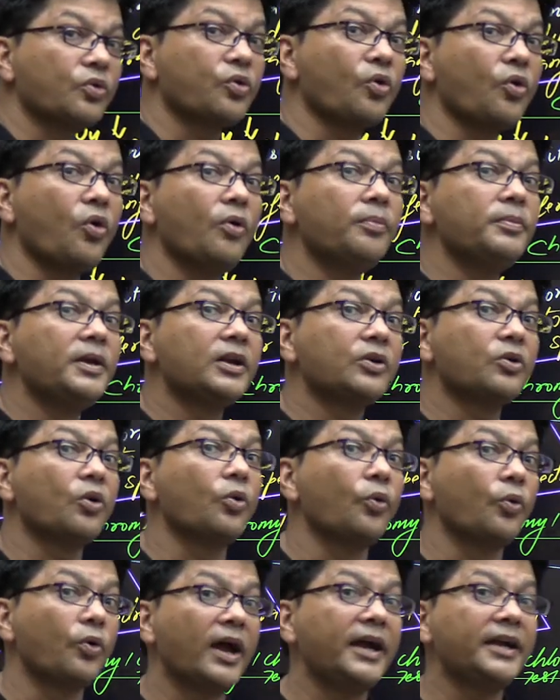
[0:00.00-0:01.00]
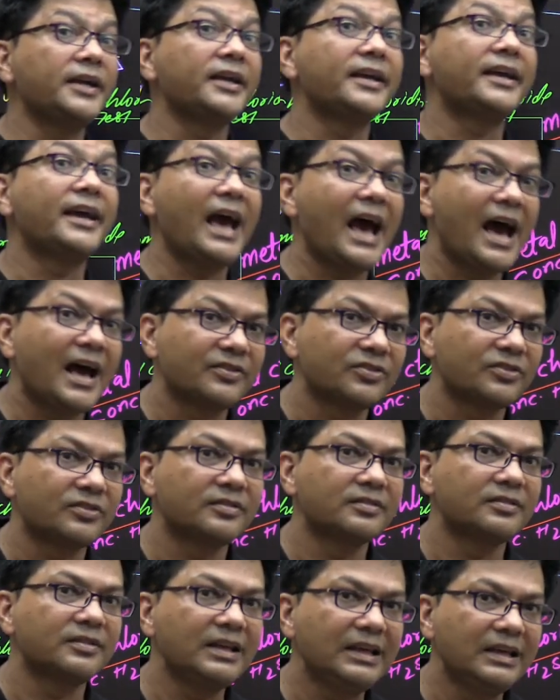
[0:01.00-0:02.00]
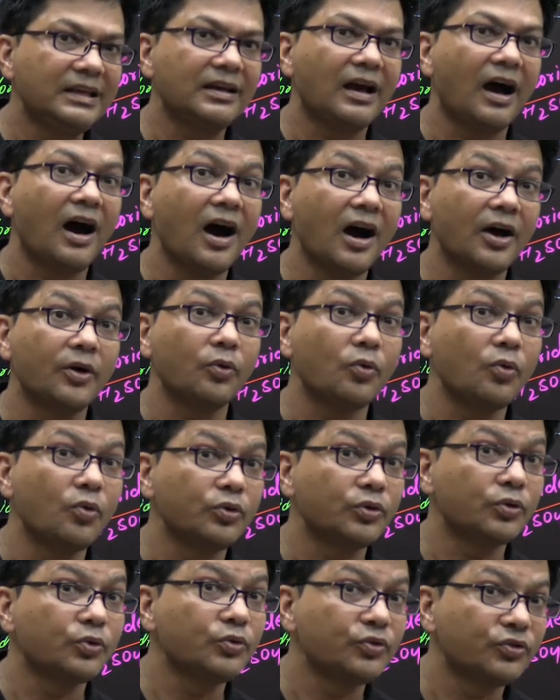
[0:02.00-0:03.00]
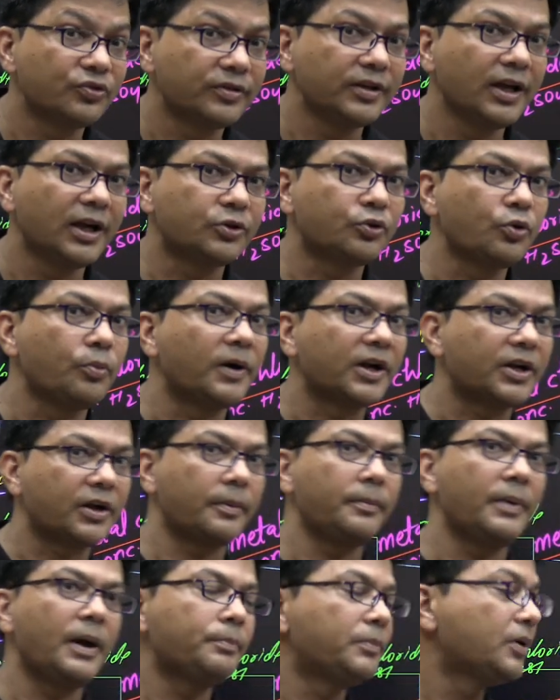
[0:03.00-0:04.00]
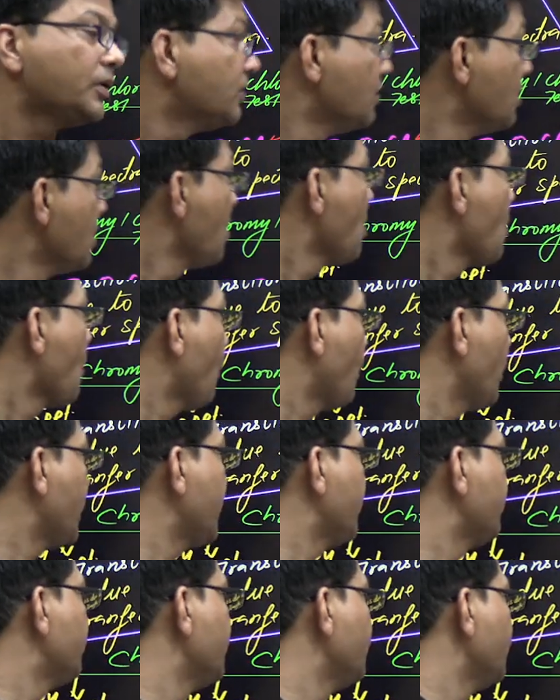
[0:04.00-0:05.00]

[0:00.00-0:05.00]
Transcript: chromyl chloride gas, CrO2Cl2. But remember, whenever